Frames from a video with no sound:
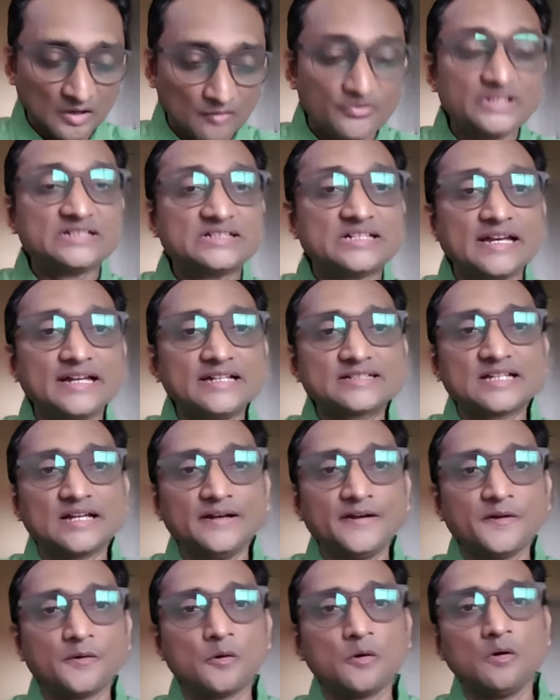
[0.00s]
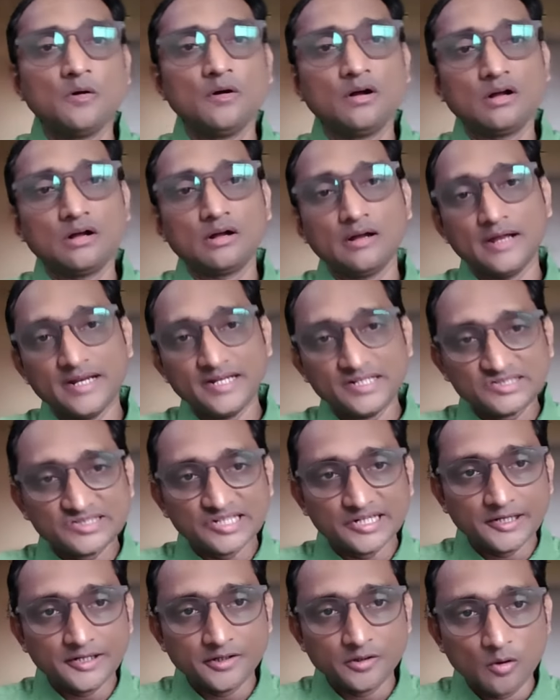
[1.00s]
which says that you know uh,
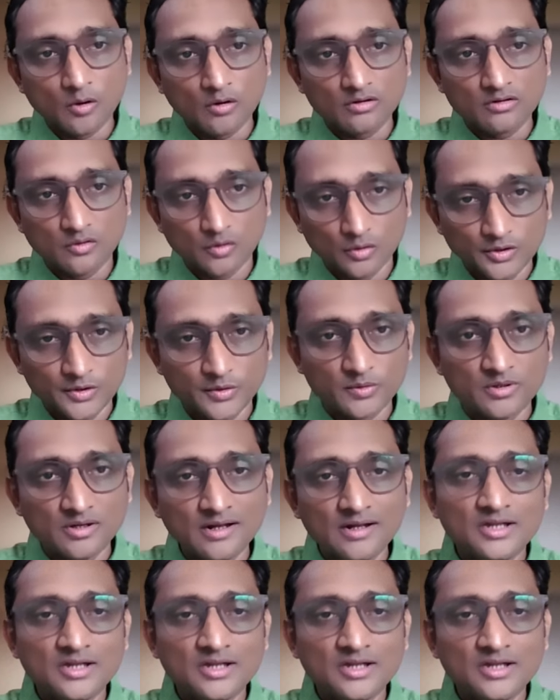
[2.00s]
NSE did not collude.